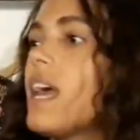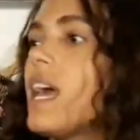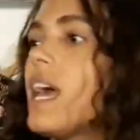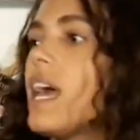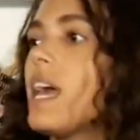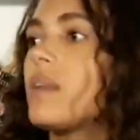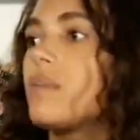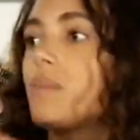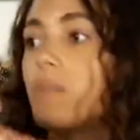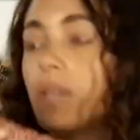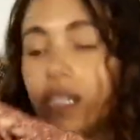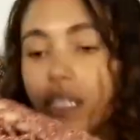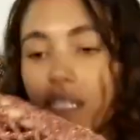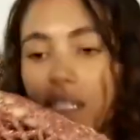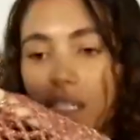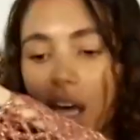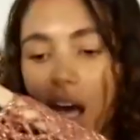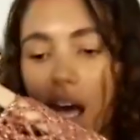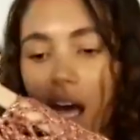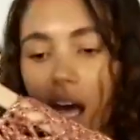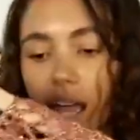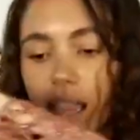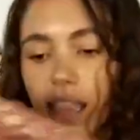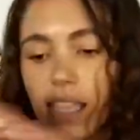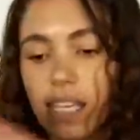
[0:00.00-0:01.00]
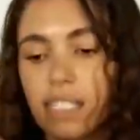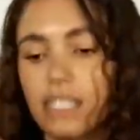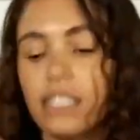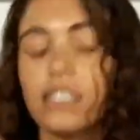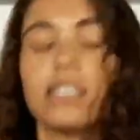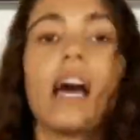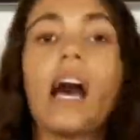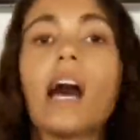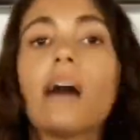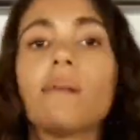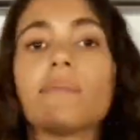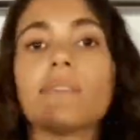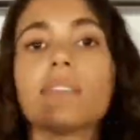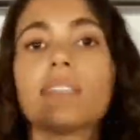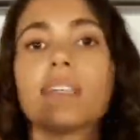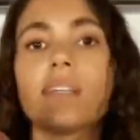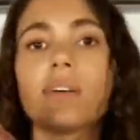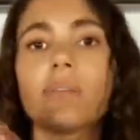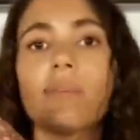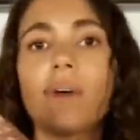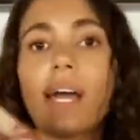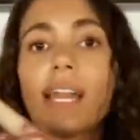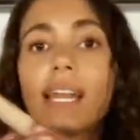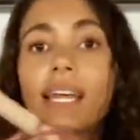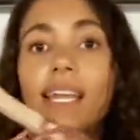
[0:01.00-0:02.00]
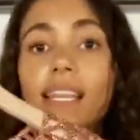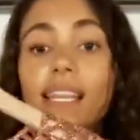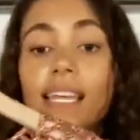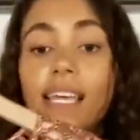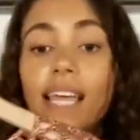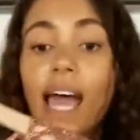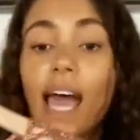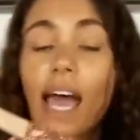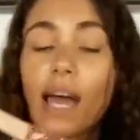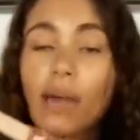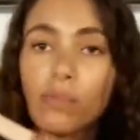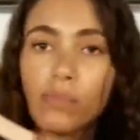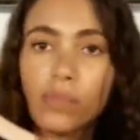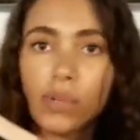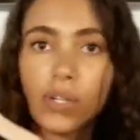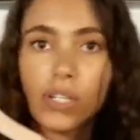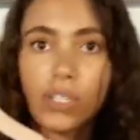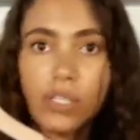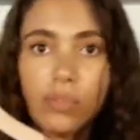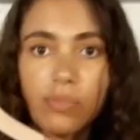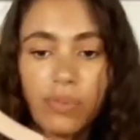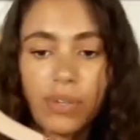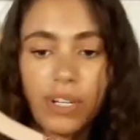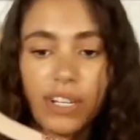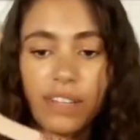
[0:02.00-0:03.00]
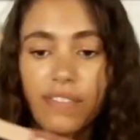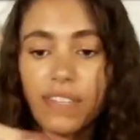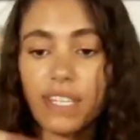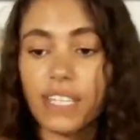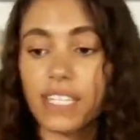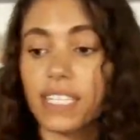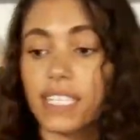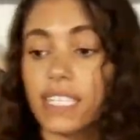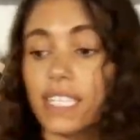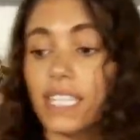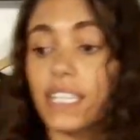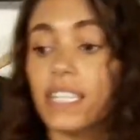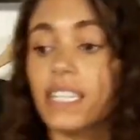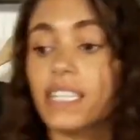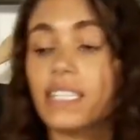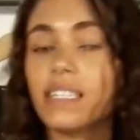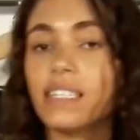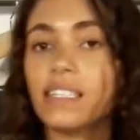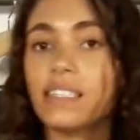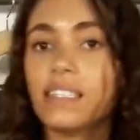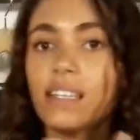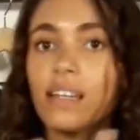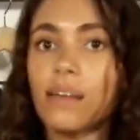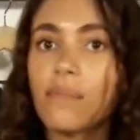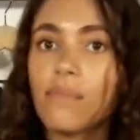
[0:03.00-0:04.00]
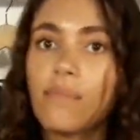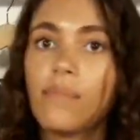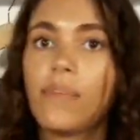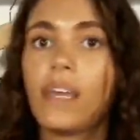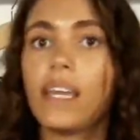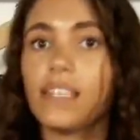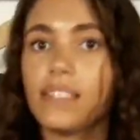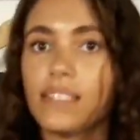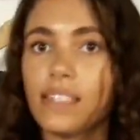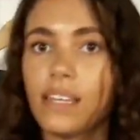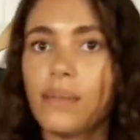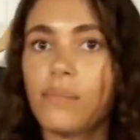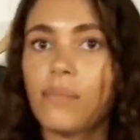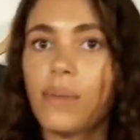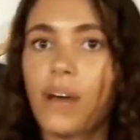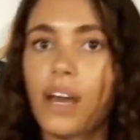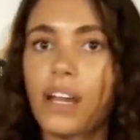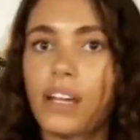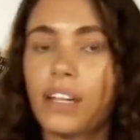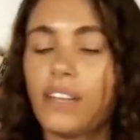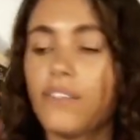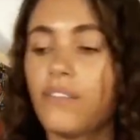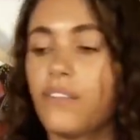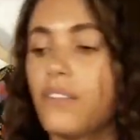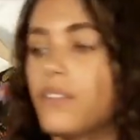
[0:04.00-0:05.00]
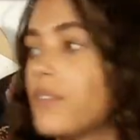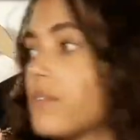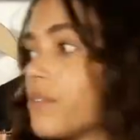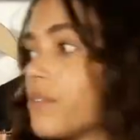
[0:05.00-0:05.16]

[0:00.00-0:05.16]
And we saw this top silhouette in the emerald previously. This is an amazing body for